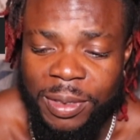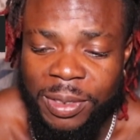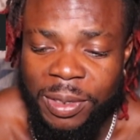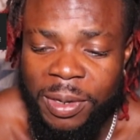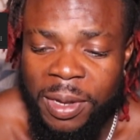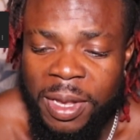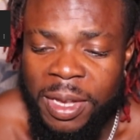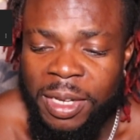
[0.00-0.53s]

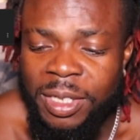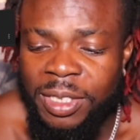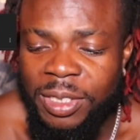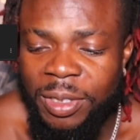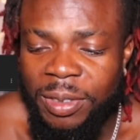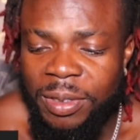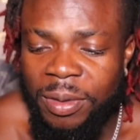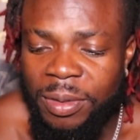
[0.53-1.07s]
So
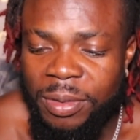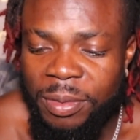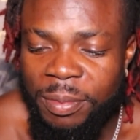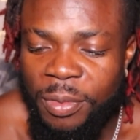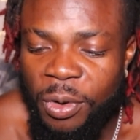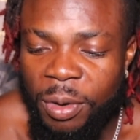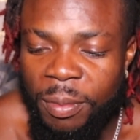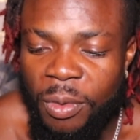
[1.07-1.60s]
shout out to
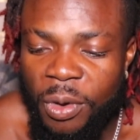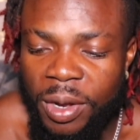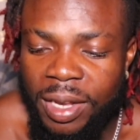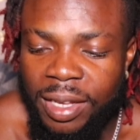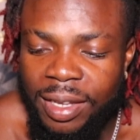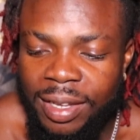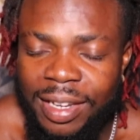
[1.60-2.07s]
Broke Boy